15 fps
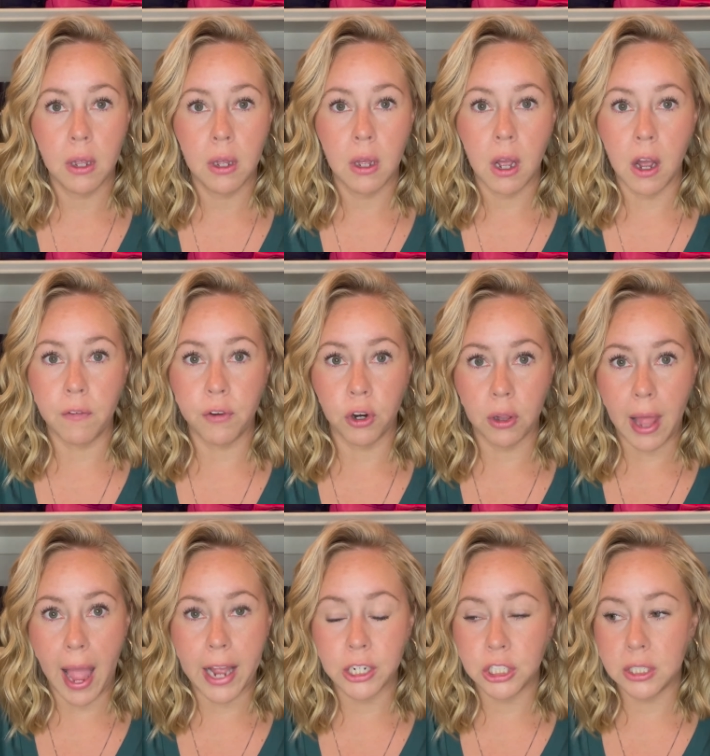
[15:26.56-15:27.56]
of your
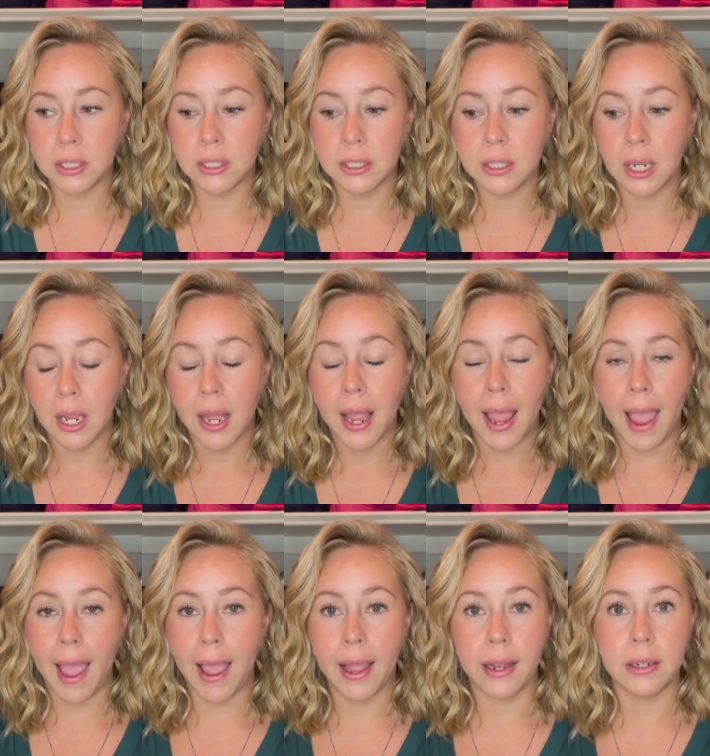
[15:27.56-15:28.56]
lashes
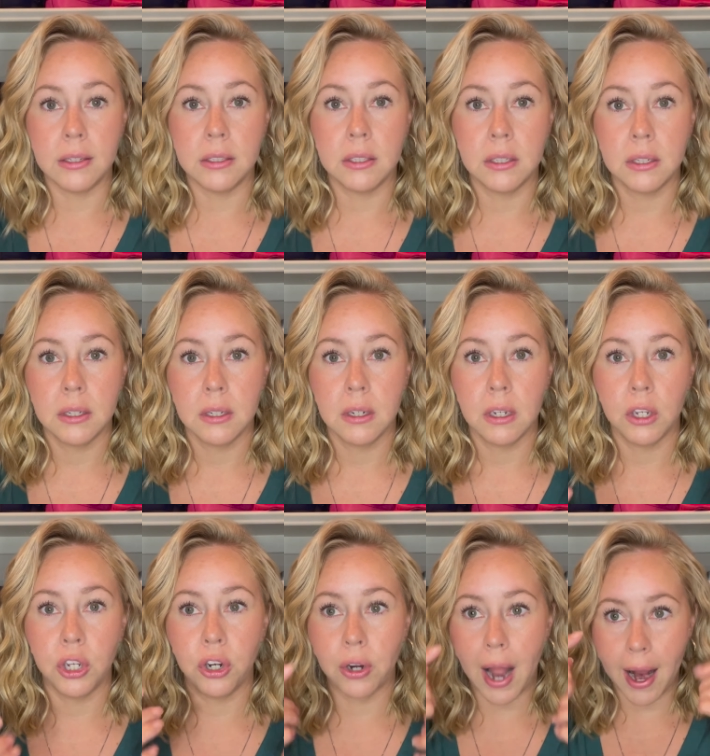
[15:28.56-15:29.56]
and
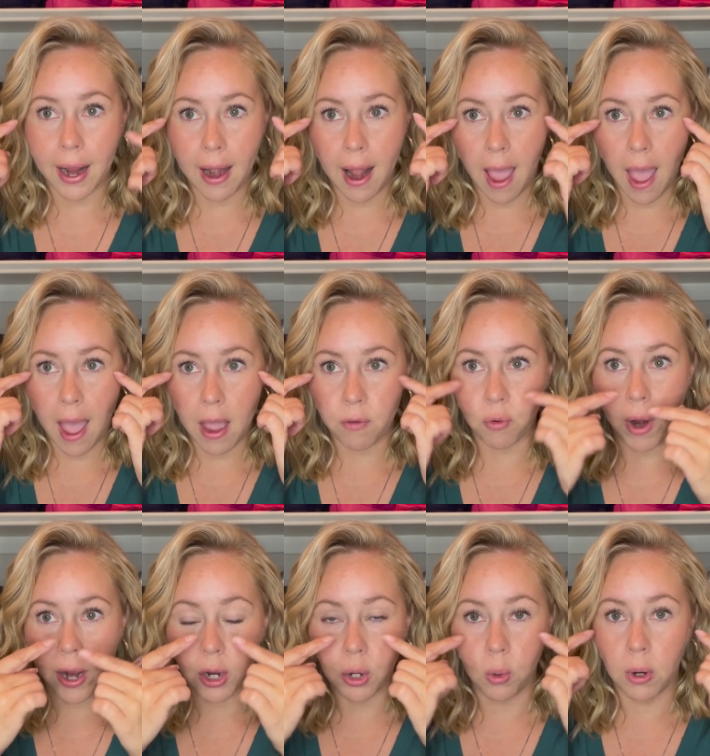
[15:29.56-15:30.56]
you're not going to have
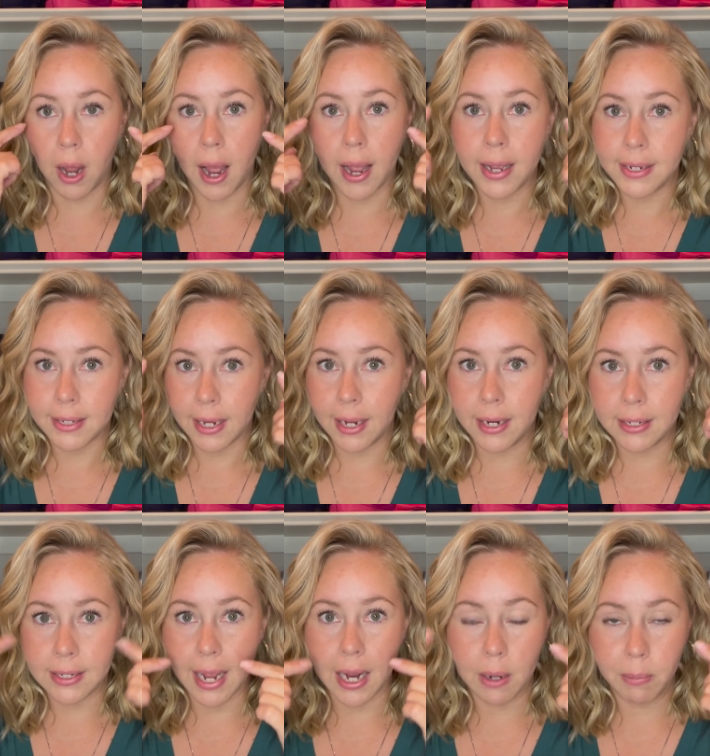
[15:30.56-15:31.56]
raccoon eyes and it's
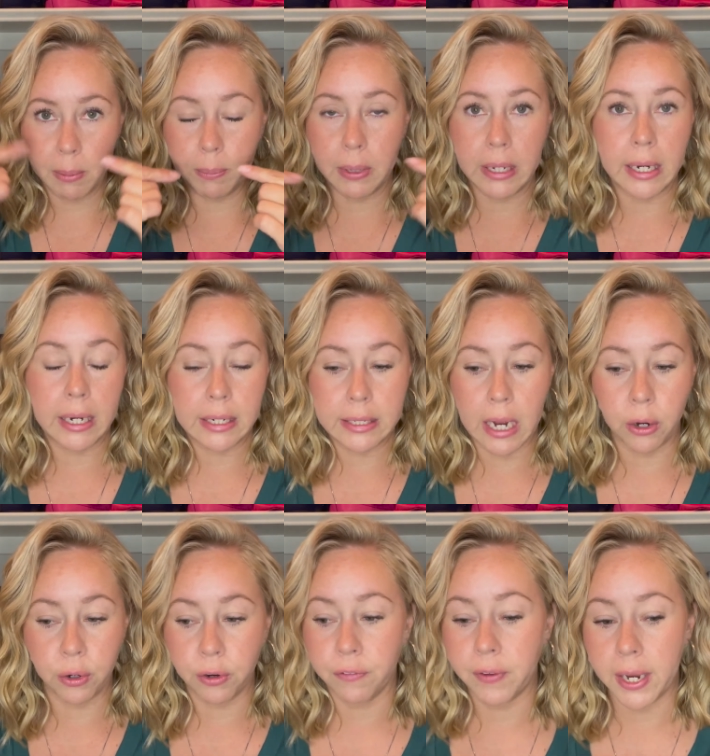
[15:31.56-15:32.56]
not going to be bleeding down
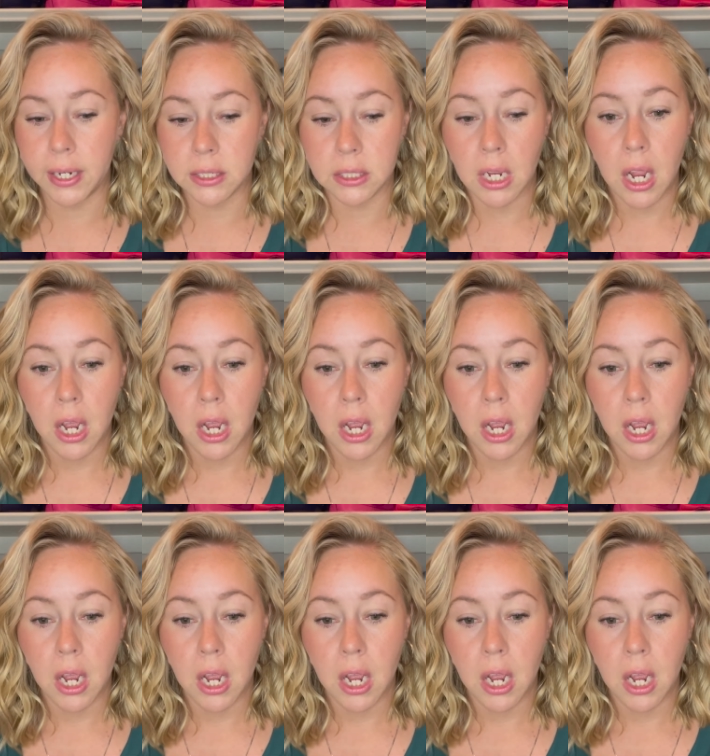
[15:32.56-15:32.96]
your face.